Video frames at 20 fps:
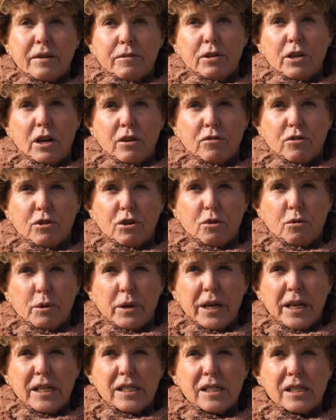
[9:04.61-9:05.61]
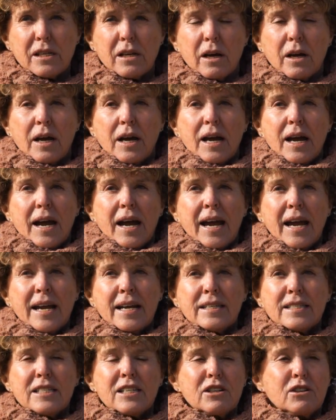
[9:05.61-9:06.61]
700 degrees,
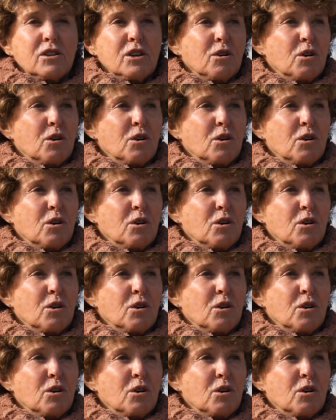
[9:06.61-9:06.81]
and